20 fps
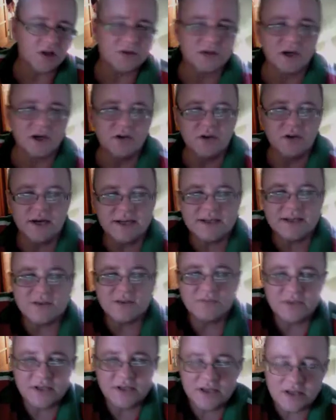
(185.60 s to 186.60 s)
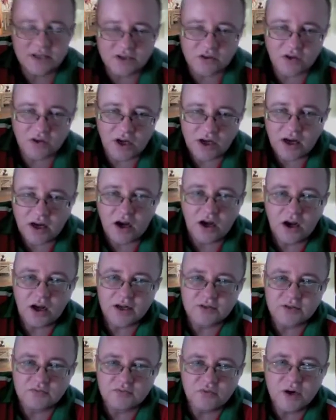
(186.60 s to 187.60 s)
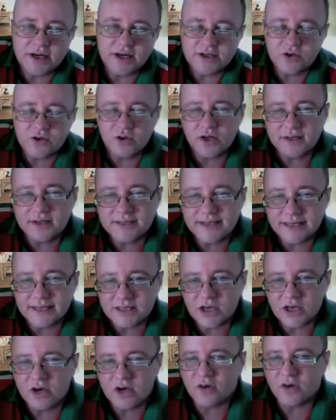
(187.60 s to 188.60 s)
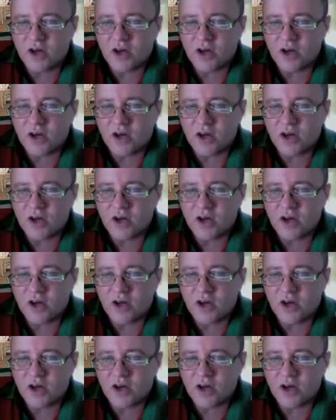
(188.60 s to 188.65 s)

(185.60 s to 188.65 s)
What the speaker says: So it's something that sort of like really sort of like ticked over,